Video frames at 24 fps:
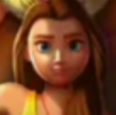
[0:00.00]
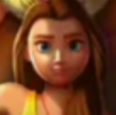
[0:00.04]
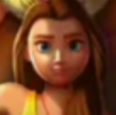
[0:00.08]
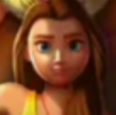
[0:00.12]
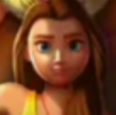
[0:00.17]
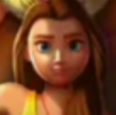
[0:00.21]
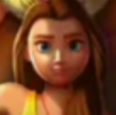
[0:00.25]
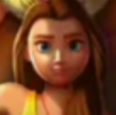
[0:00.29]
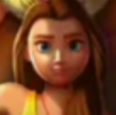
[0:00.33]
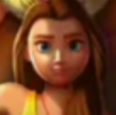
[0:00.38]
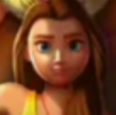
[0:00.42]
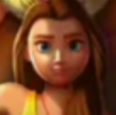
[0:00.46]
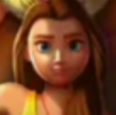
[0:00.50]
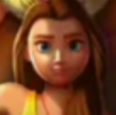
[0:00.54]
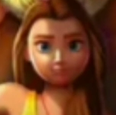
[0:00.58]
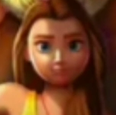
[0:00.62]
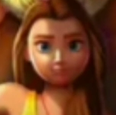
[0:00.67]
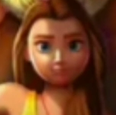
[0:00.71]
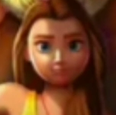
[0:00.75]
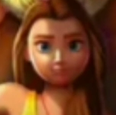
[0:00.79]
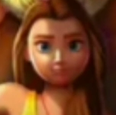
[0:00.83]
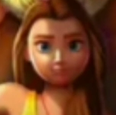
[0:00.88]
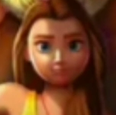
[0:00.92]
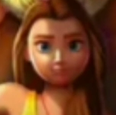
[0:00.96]

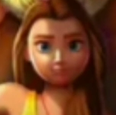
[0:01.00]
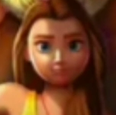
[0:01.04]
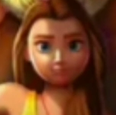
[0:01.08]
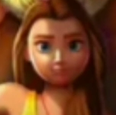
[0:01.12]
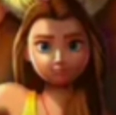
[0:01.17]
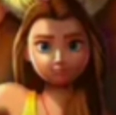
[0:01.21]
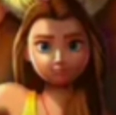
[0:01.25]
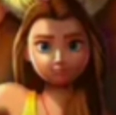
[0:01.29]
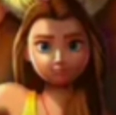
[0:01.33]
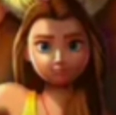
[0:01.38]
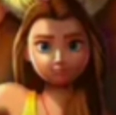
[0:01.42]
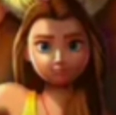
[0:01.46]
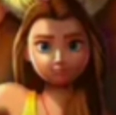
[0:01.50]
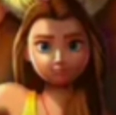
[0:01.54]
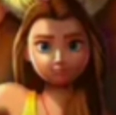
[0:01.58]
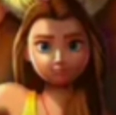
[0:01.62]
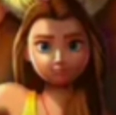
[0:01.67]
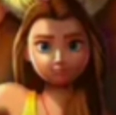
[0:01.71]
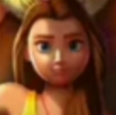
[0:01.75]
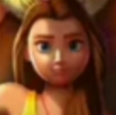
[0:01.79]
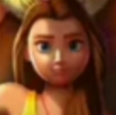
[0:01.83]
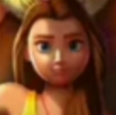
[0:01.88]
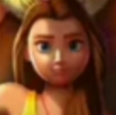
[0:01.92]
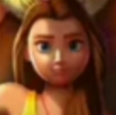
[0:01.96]

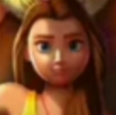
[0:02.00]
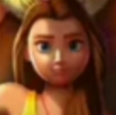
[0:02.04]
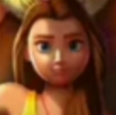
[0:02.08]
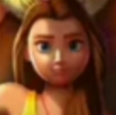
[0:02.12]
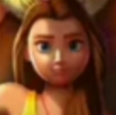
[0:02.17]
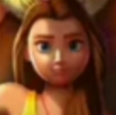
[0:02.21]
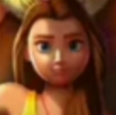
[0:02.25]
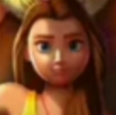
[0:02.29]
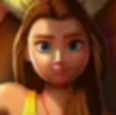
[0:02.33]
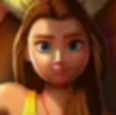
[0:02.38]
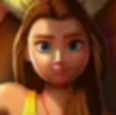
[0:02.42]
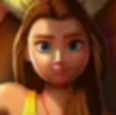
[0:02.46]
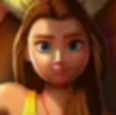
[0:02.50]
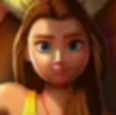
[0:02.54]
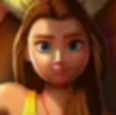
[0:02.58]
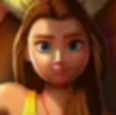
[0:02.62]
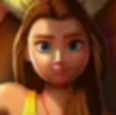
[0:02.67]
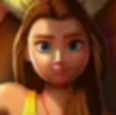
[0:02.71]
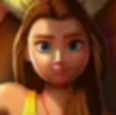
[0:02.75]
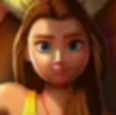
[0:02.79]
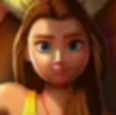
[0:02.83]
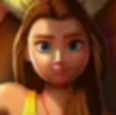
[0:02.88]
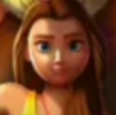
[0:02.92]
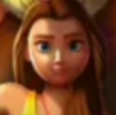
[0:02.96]

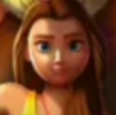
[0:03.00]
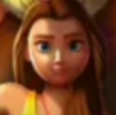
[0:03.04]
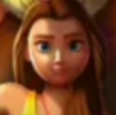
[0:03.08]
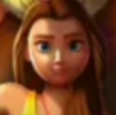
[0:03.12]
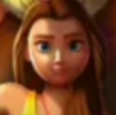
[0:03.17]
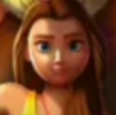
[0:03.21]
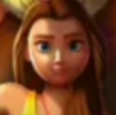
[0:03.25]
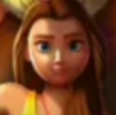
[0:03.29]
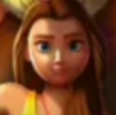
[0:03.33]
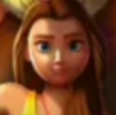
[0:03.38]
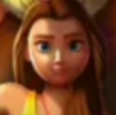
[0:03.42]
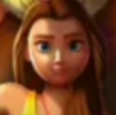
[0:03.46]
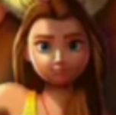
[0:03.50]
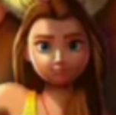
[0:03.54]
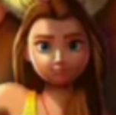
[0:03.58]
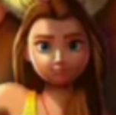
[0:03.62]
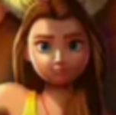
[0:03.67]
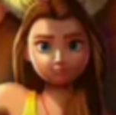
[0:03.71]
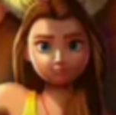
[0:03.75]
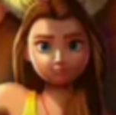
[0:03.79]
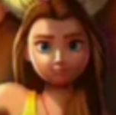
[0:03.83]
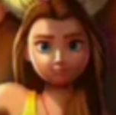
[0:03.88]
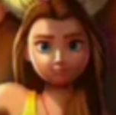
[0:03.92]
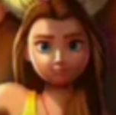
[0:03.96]

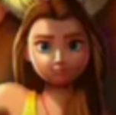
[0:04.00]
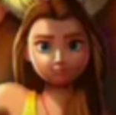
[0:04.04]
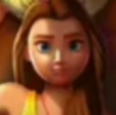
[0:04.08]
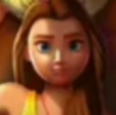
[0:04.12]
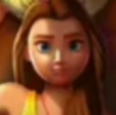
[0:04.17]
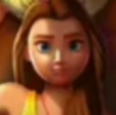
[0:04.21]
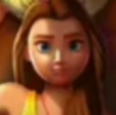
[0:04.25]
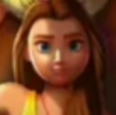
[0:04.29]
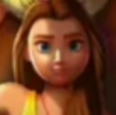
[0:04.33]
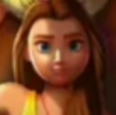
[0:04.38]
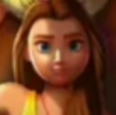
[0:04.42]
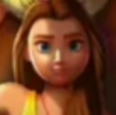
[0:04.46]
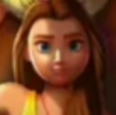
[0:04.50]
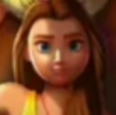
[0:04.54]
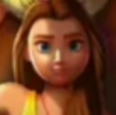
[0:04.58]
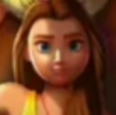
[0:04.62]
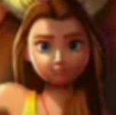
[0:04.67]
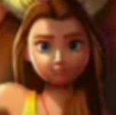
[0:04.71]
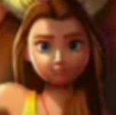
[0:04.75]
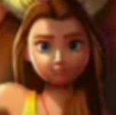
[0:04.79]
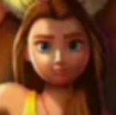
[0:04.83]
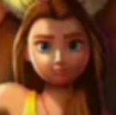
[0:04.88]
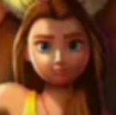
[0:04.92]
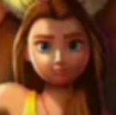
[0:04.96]

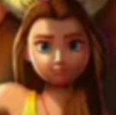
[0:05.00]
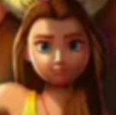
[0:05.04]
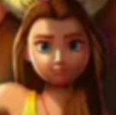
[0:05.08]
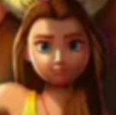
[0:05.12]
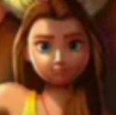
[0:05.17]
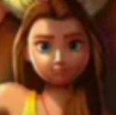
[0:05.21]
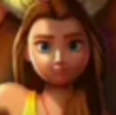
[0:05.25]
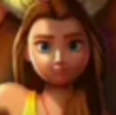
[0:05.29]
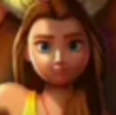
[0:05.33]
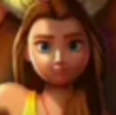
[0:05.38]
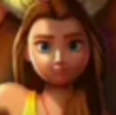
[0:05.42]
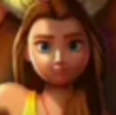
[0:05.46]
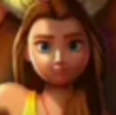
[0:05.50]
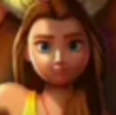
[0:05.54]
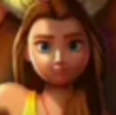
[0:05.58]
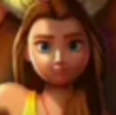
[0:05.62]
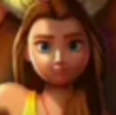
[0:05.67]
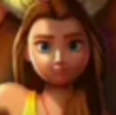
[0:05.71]
(no lip movement)